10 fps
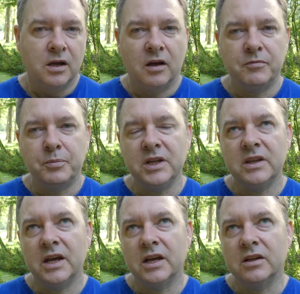I've been
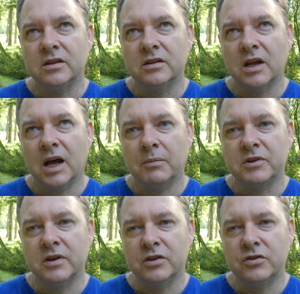there up
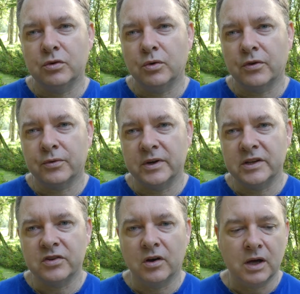to 2 or 3
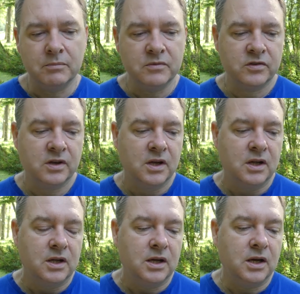times,
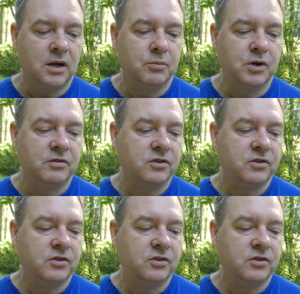but I've